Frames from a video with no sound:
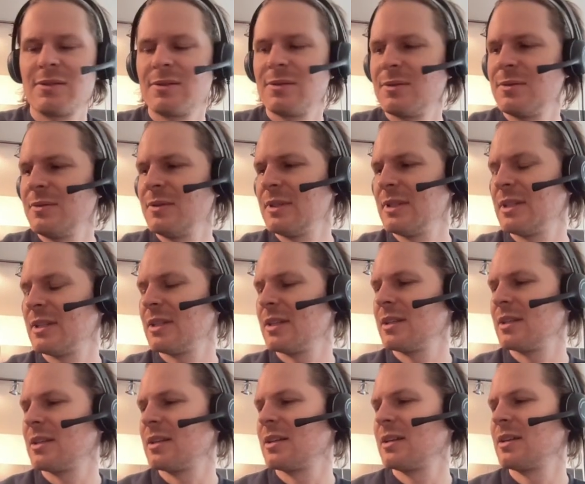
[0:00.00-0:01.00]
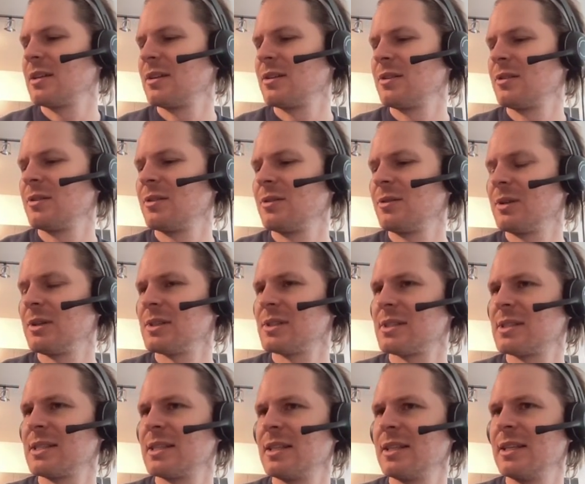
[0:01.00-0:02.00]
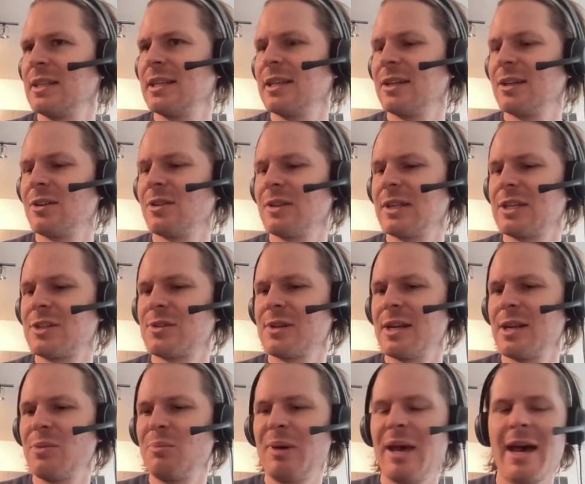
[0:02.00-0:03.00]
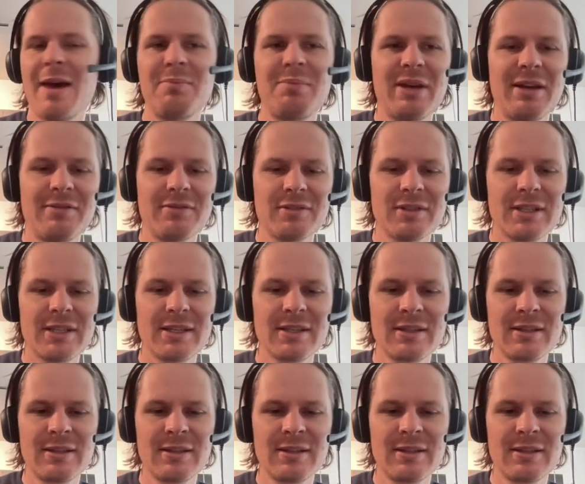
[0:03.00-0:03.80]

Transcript: Who else did they traded Pat Beverly.